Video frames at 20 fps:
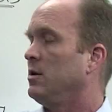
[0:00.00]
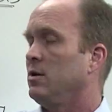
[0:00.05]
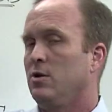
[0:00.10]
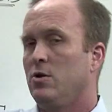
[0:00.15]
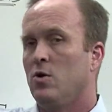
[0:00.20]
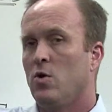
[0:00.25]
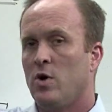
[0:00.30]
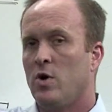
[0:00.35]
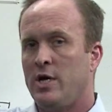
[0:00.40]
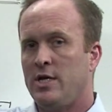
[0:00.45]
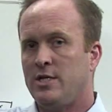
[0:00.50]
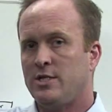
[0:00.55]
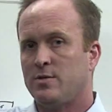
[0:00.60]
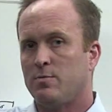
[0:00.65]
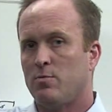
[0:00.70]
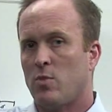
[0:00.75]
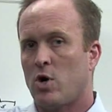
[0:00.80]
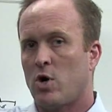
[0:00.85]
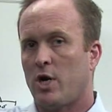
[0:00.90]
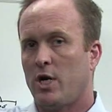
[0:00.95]
Noise,
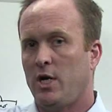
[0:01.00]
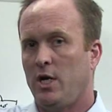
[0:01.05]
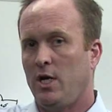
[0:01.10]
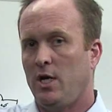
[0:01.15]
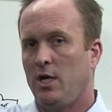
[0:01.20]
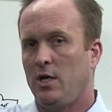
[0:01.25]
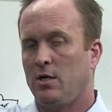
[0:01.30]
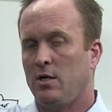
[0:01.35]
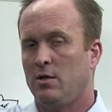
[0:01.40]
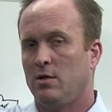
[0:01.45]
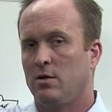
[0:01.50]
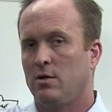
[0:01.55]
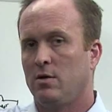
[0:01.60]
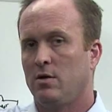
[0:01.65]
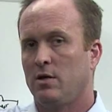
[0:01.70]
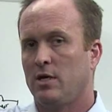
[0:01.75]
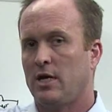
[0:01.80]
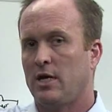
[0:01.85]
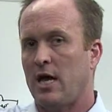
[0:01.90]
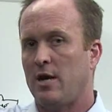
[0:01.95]
marketing,
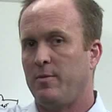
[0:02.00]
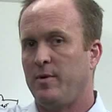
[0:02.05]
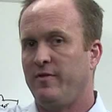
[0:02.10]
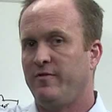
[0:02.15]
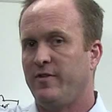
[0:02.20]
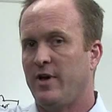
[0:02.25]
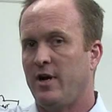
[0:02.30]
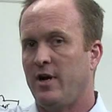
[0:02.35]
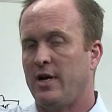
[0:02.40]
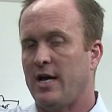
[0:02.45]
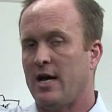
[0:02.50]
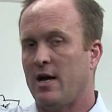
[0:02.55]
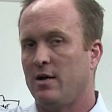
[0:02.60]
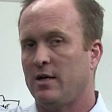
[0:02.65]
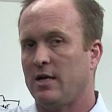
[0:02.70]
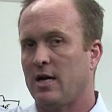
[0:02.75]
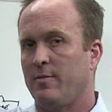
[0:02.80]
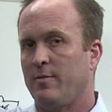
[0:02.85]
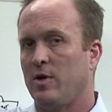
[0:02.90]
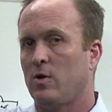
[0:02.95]
got to be vetted
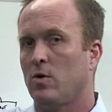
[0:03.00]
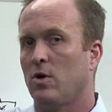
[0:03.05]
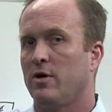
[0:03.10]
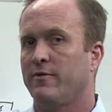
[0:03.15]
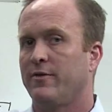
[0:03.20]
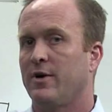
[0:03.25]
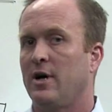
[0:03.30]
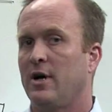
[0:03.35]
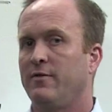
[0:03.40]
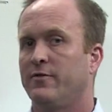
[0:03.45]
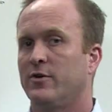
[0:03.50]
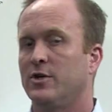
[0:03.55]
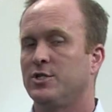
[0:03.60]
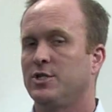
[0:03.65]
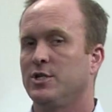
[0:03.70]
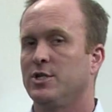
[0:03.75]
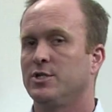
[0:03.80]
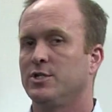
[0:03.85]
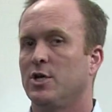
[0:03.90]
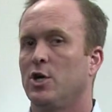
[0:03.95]
out, got to be qualified
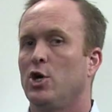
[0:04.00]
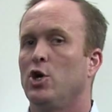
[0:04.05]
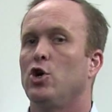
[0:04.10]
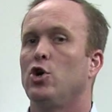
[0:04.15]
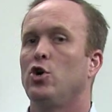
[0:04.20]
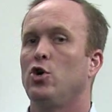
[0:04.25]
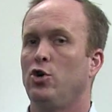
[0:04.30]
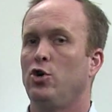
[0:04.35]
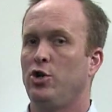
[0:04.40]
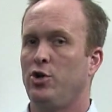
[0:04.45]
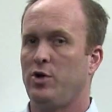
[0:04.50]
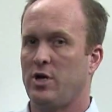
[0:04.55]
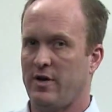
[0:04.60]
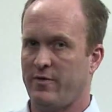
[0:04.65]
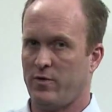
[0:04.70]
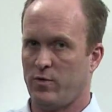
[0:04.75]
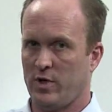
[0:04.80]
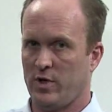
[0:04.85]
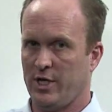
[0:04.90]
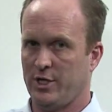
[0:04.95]
versus who do you
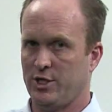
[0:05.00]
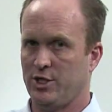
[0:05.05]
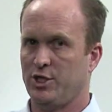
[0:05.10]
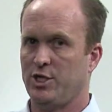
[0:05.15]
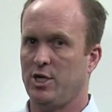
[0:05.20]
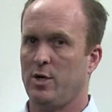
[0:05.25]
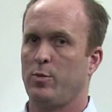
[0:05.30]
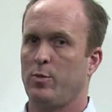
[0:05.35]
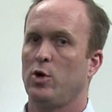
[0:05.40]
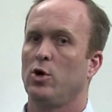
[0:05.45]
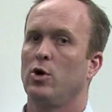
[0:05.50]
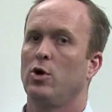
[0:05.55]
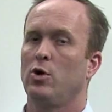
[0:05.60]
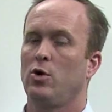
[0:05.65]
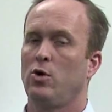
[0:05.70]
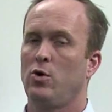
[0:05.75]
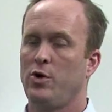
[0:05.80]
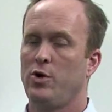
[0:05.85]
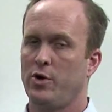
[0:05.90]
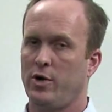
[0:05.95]
have a relationship,
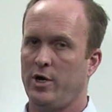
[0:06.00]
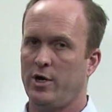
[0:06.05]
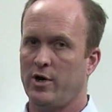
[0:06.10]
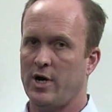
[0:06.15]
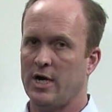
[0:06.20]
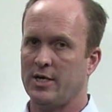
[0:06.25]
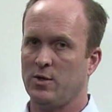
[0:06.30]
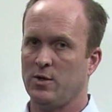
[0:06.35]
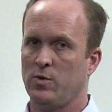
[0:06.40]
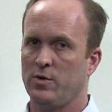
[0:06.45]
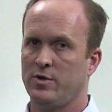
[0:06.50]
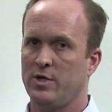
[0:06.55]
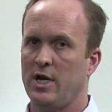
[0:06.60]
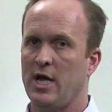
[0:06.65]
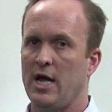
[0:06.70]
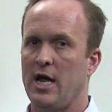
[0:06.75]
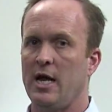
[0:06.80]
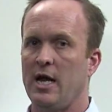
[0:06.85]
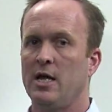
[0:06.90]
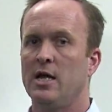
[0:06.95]
who you're interacting with
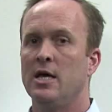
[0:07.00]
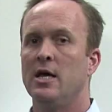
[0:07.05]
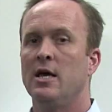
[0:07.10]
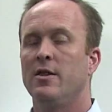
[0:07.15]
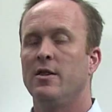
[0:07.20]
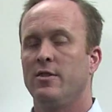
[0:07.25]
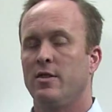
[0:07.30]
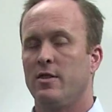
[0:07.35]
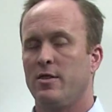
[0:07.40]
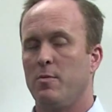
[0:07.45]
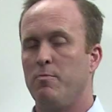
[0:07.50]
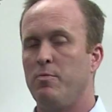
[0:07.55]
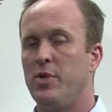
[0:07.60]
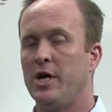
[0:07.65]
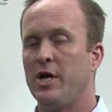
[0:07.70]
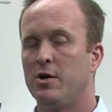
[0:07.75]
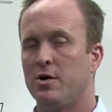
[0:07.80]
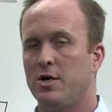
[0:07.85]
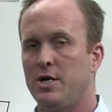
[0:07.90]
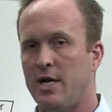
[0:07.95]
today. The
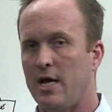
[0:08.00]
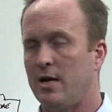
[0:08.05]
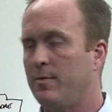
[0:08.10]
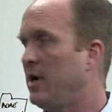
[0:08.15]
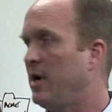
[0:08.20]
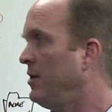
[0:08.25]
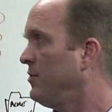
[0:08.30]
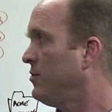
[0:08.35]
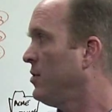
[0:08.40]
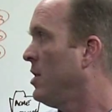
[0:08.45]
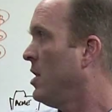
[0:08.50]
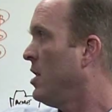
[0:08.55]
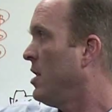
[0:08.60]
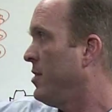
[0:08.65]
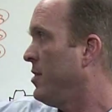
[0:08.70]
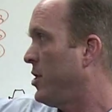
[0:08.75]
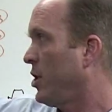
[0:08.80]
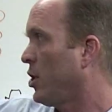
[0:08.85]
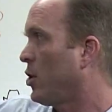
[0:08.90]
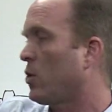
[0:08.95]
bigger your database,
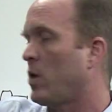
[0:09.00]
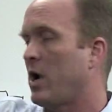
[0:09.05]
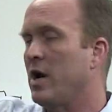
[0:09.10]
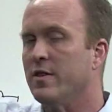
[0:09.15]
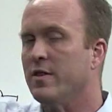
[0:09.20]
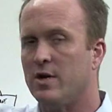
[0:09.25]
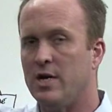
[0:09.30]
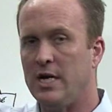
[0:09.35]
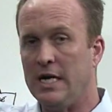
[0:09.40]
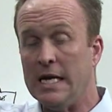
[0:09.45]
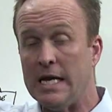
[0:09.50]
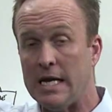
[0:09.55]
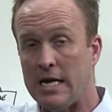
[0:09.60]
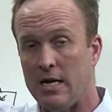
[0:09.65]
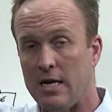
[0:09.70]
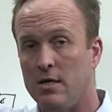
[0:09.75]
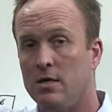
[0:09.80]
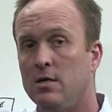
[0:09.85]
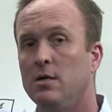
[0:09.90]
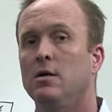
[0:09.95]
the greater the
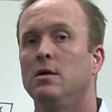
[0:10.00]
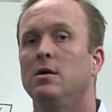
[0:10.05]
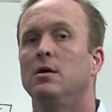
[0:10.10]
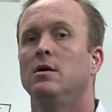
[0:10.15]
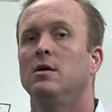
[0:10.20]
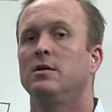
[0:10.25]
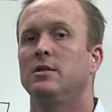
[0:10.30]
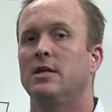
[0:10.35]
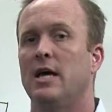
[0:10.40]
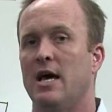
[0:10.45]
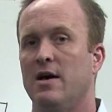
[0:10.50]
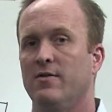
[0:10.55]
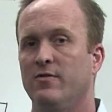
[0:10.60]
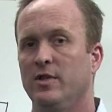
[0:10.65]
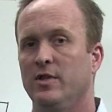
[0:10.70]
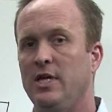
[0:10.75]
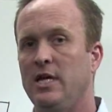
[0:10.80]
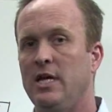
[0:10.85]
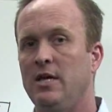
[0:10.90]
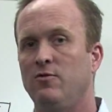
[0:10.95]
need to have
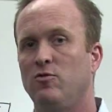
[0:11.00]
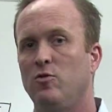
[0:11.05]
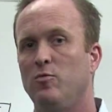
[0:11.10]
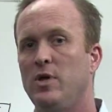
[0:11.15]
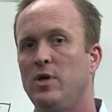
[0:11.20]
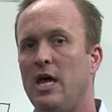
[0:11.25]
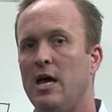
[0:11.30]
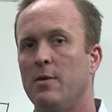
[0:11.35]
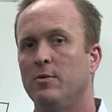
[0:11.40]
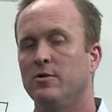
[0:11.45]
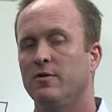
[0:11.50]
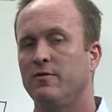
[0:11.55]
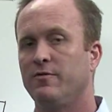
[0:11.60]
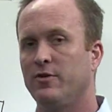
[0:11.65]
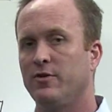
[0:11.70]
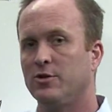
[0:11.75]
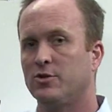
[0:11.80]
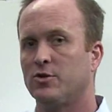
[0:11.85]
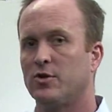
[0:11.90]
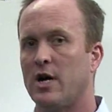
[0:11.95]
leads to be able to
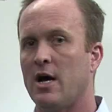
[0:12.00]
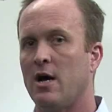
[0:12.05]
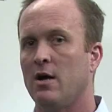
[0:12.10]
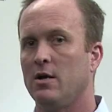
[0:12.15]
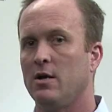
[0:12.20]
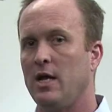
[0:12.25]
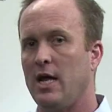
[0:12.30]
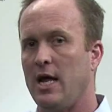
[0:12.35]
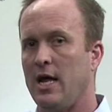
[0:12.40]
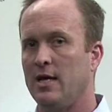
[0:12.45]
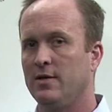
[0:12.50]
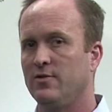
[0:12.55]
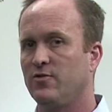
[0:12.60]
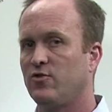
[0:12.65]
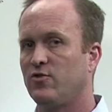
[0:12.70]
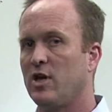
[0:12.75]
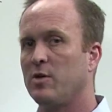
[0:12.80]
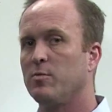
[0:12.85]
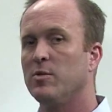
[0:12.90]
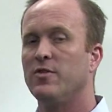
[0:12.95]
filter out and
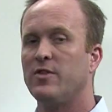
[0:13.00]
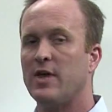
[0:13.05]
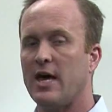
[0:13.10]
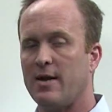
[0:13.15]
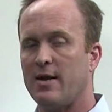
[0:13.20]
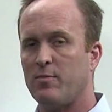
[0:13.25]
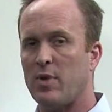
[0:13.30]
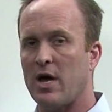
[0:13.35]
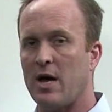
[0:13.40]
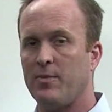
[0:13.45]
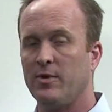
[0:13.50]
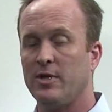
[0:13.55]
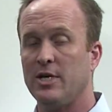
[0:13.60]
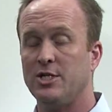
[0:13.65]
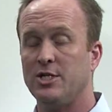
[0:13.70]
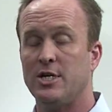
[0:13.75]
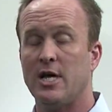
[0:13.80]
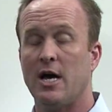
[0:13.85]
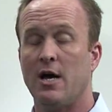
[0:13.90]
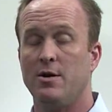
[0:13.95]
segment that
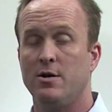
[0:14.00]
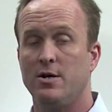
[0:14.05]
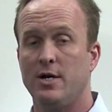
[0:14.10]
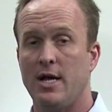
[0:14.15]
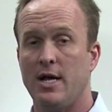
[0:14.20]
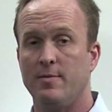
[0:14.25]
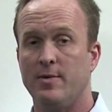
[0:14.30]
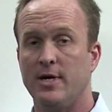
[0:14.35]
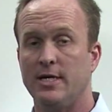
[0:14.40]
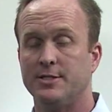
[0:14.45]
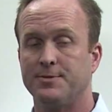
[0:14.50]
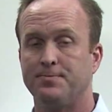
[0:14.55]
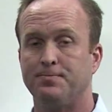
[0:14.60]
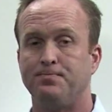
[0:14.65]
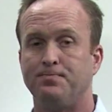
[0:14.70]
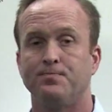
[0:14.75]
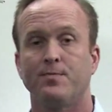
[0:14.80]
population out in your database.